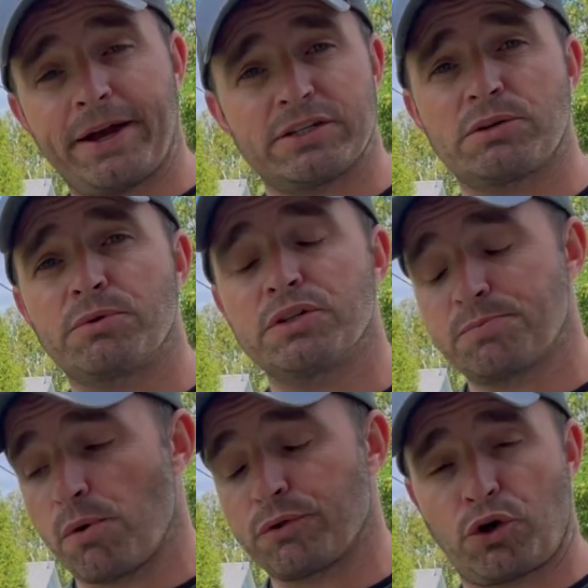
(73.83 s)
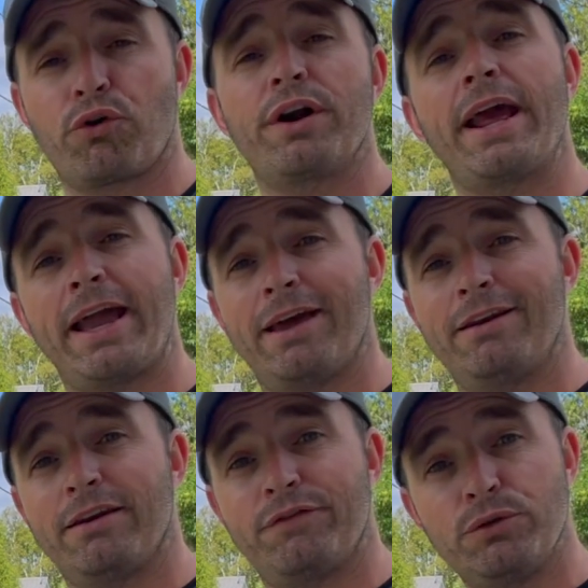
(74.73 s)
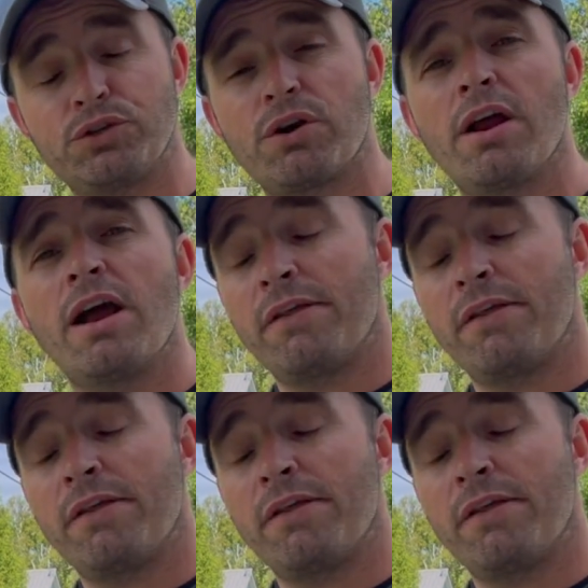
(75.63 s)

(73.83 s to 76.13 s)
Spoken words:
customers, both current and future,